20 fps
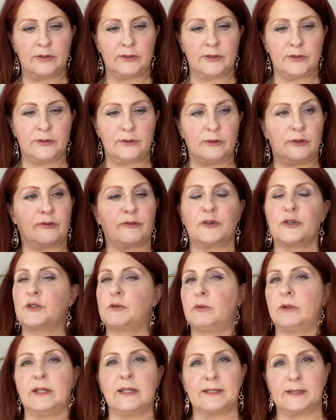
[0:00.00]
do the first
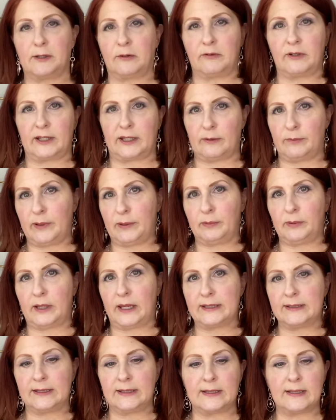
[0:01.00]
one in silver to give people
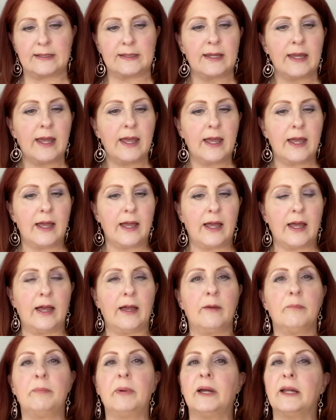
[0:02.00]
ideas,
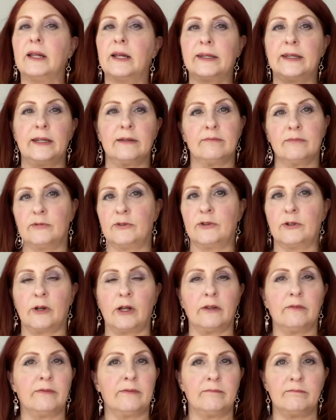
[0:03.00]
but again, they're
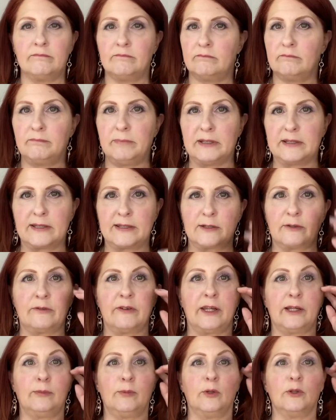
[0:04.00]
all pieces are
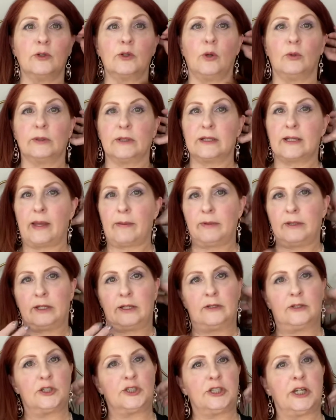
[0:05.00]
available gold, and I'm
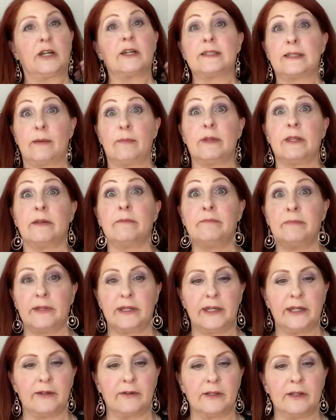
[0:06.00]
going to share some of them
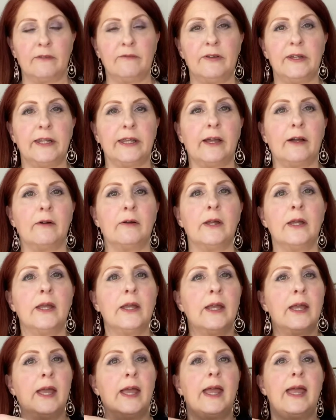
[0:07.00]
here in the video.
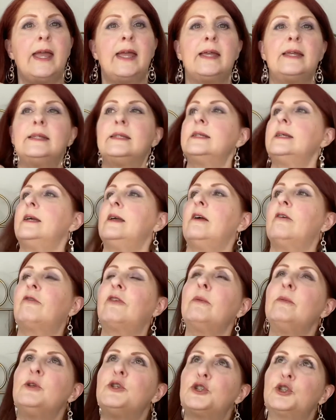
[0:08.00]
And
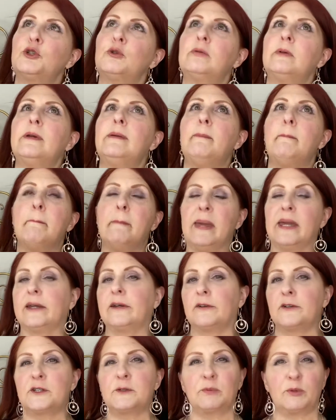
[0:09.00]
from a jewelry
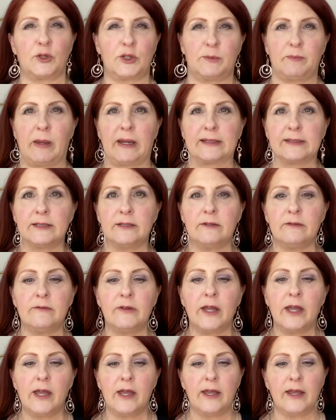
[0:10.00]
maker's perspective,
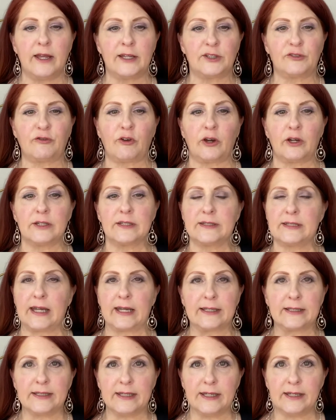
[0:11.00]
as far as
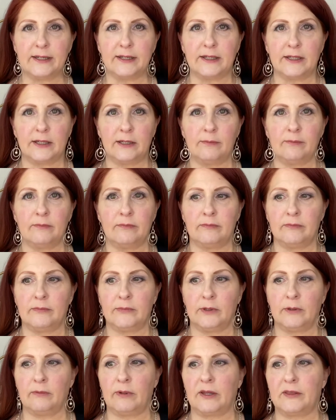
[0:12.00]
technique, you
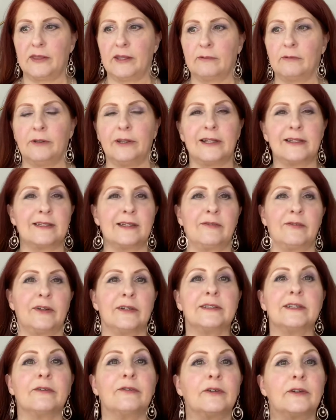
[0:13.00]
might think, well, that's not
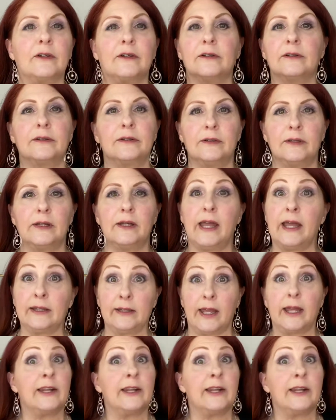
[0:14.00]
very difficult, and